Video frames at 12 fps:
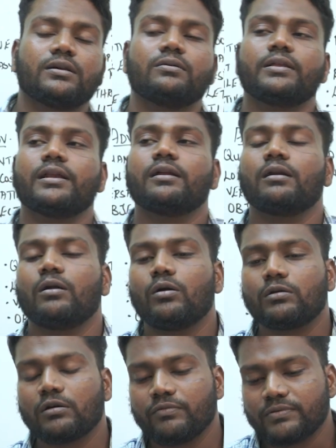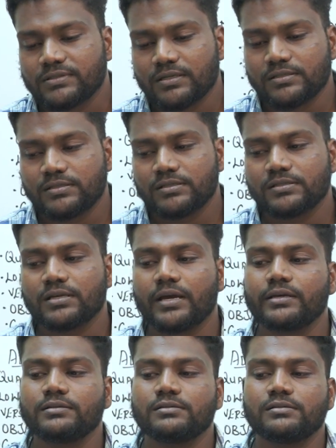You know, there are a lot of research
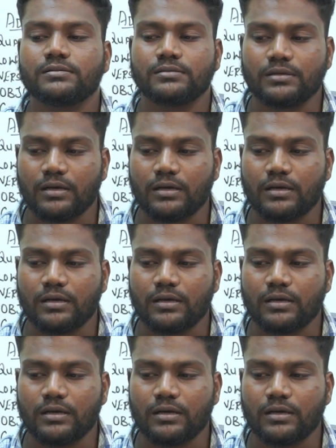designs,